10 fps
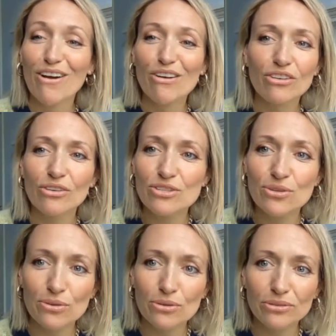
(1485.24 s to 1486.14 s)
Not at
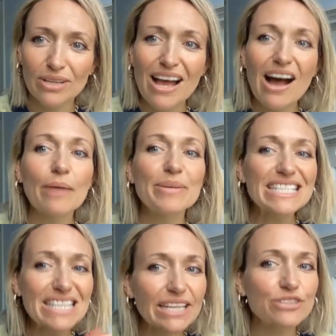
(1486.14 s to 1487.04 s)
all. I mean,
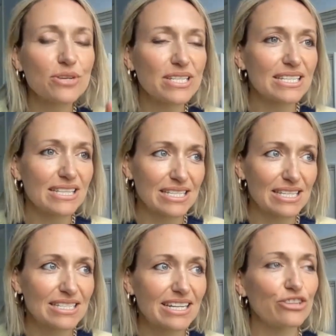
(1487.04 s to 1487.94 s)
it's interesting this,
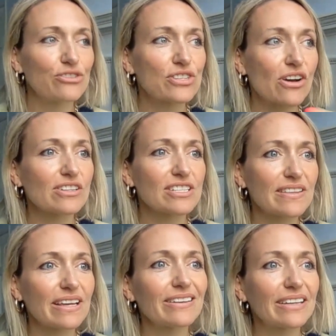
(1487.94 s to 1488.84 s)
isn't it? You start to
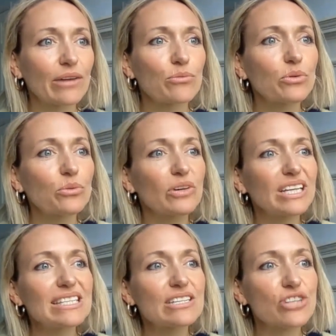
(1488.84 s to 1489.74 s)
think, okay, well,
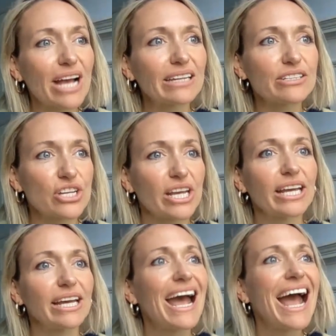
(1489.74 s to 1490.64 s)
is the challenge
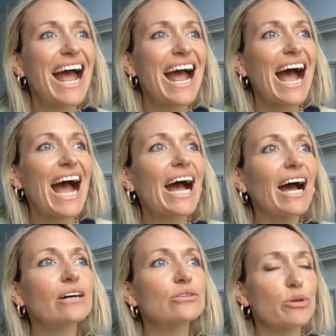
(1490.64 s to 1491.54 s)
here?
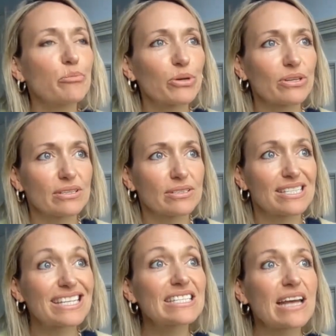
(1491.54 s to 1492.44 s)
How do we put
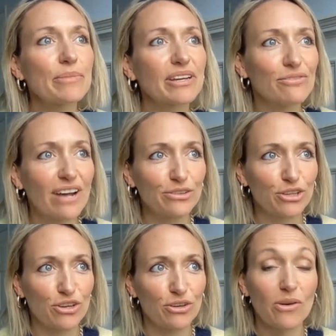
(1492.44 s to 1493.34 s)
systemic
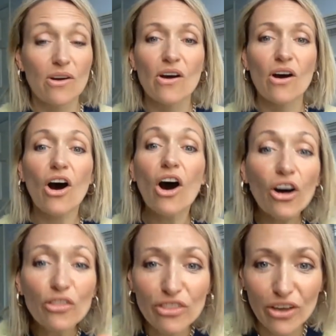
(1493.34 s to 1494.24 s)
value
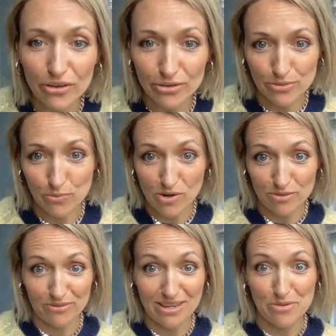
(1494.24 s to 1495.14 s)
on those
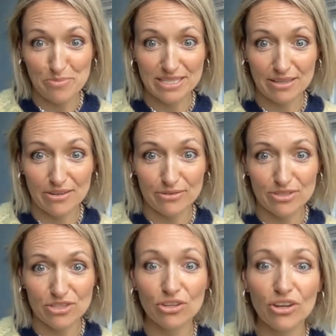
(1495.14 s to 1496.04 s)
wildflower
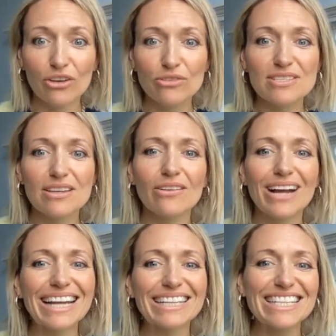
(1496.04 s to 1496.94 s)
meadows, So,
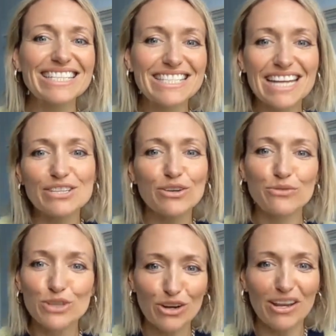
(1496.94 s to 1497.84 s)
and instead of,
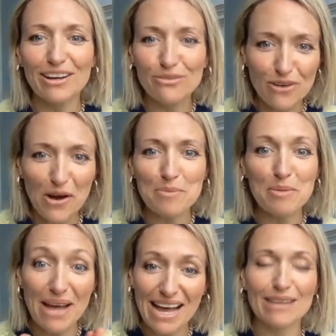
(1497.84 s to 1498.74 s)
like a farmer
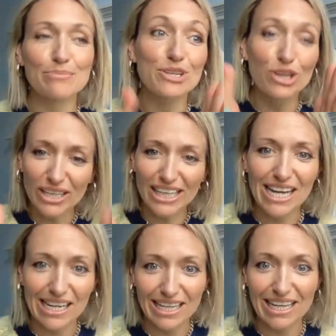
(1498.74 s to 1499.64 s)
perhaps looking at it